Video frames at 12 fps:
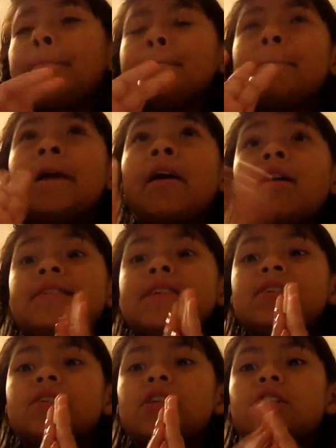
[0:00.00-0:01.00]
my god
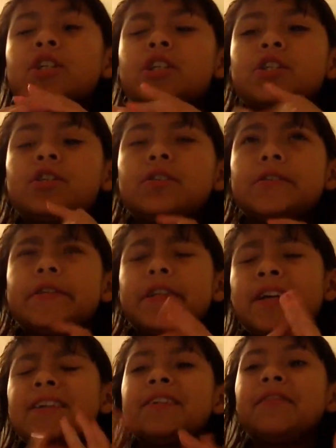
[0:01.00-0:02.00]
sister, she
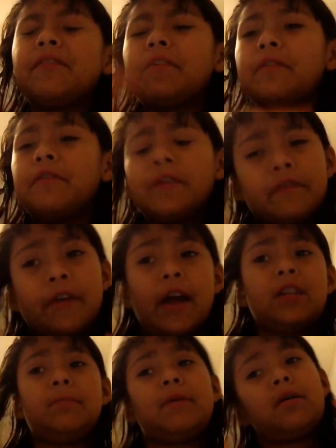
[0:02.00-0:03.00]
here's a little fun
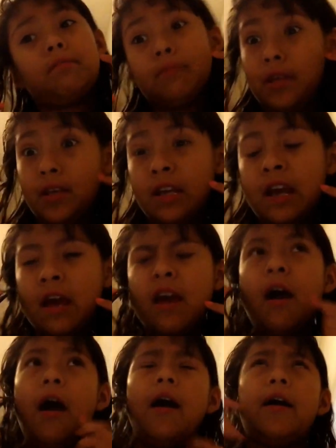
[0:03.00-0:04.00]
fact about me
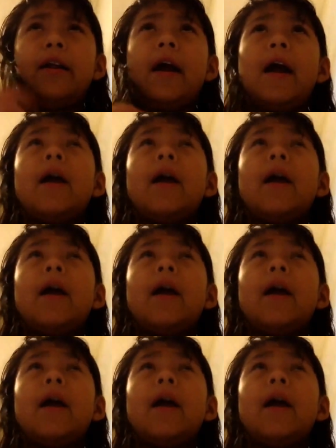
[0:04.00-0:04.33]
on how